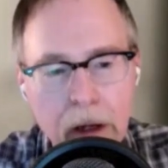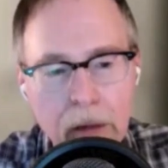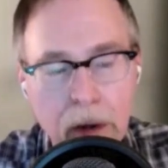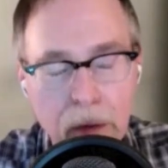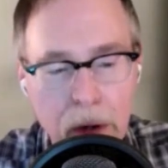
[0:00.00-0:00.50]

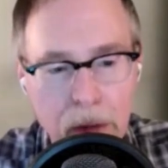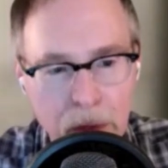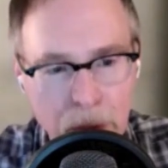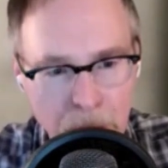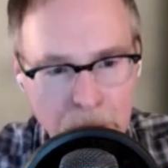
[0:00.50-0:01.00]
But what
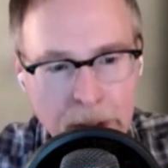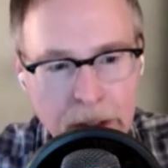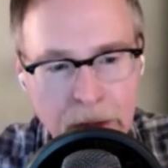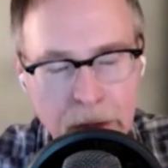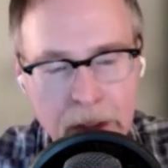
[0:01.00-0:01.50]
we're really
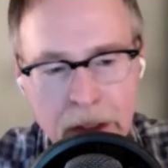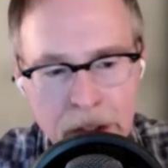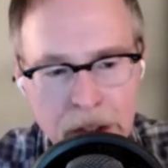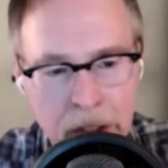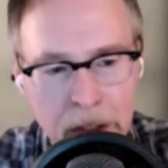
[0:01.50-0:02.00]
doing is
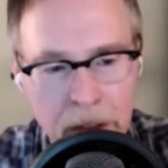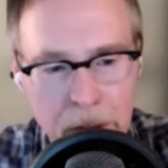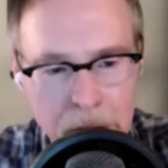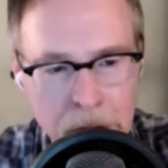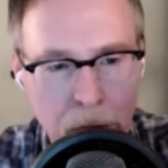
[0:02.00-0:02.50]
shutting our
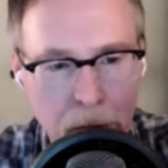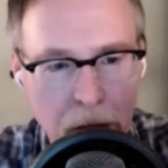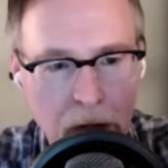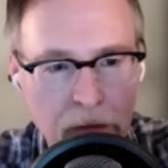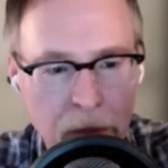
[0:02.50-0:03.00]
soul
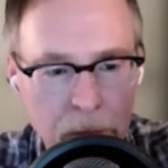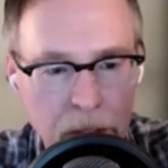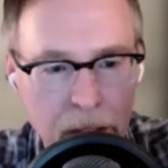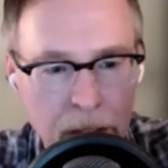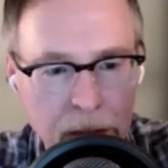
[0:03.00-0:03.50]
off from the
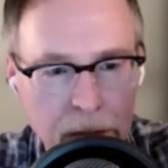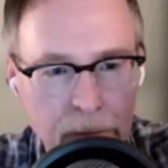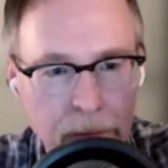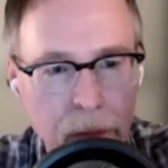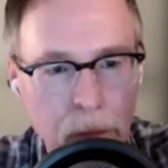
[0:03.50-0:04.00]
light.
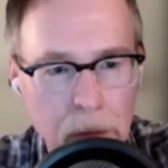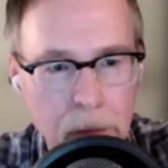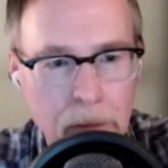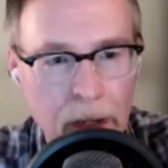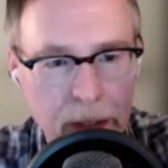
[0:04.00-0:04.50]
We're
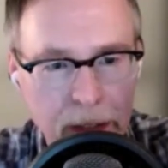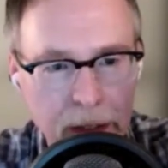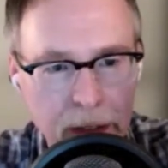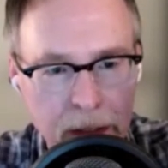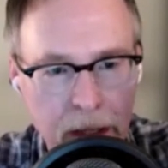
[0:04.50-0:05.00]
binding
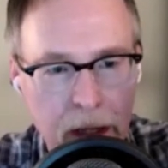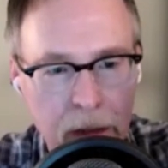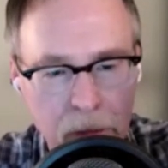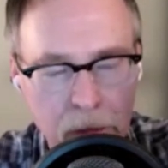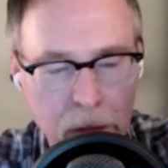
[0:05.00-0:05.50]
it
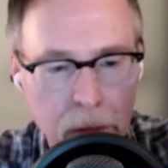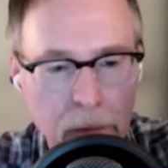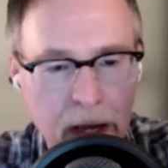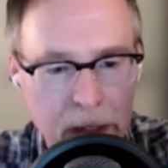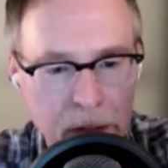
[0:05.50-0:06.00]
down with our
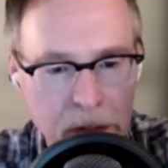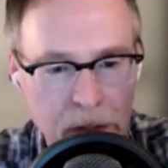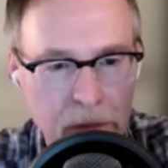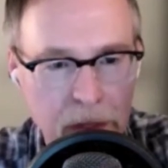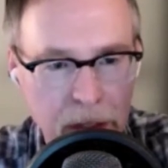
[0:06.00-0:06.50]
patterns of
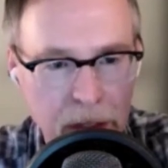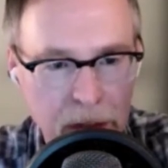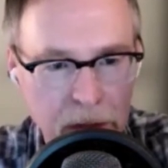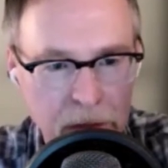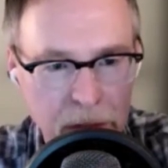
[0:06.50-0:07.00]
thinking
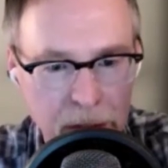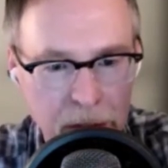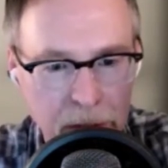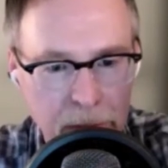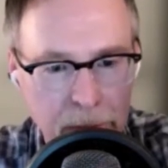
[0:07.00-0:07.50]
and feeling.
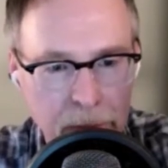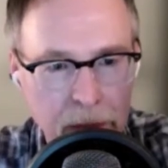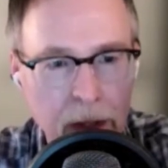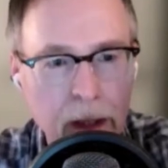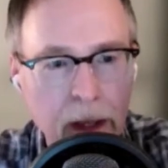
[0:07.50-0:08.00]

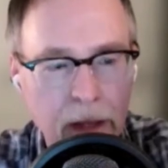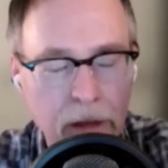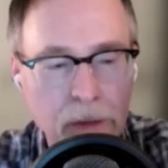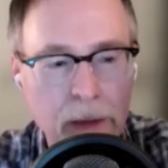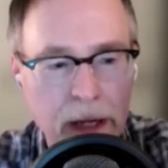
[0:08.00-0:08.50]
And
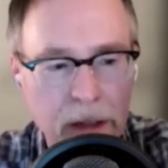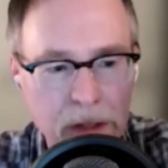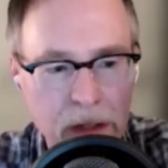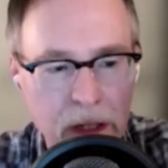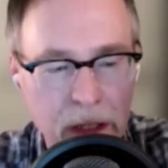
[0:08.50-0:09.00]
those patterns
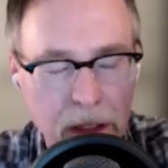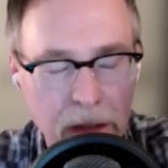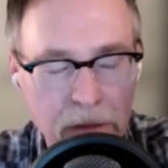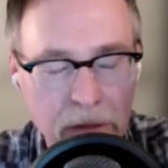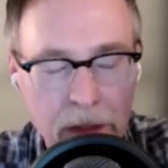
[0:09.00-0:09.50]
of thinking
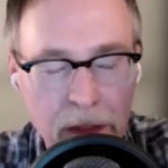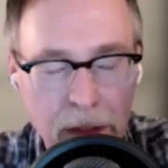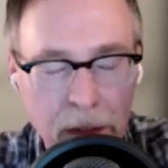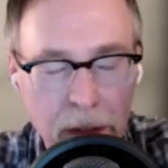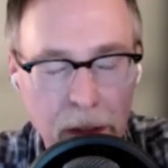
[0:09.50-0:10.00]
and
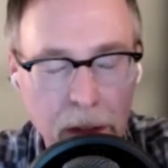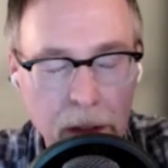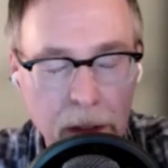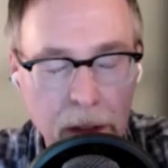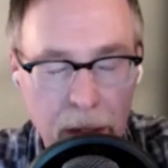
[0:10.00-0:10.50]
feeling
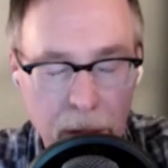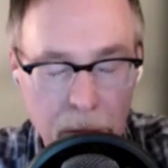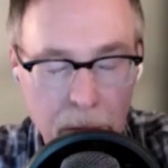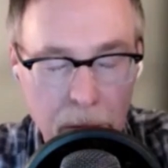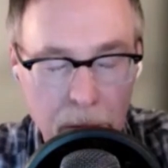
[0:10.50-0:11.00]
that
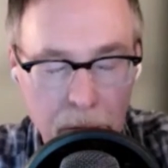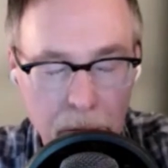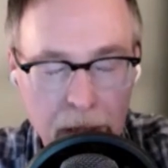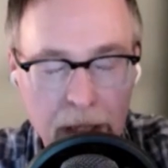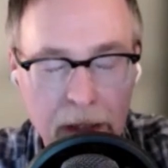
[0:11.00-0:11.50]

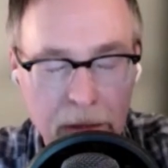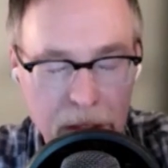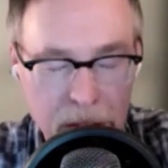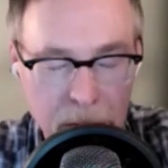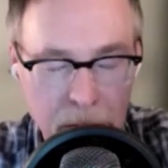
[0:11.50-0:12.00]
many of
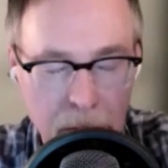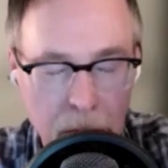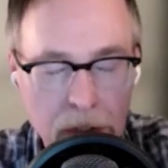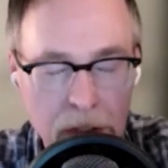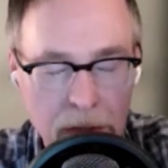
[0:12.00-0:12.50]
us and
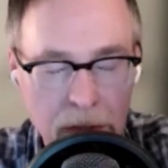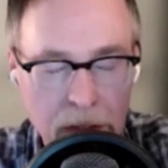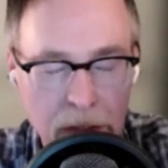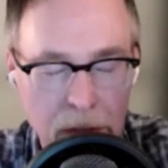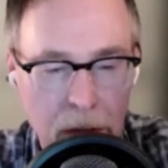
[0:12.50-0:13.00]
most of us
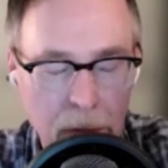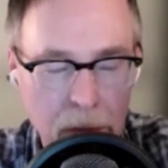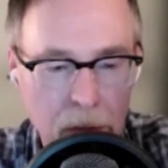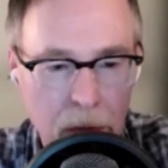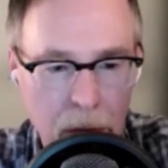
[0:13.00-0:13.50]
adopt
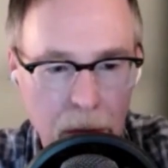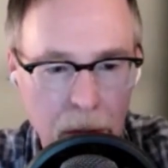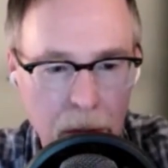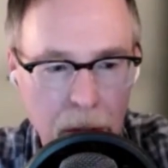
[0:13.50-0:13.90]
are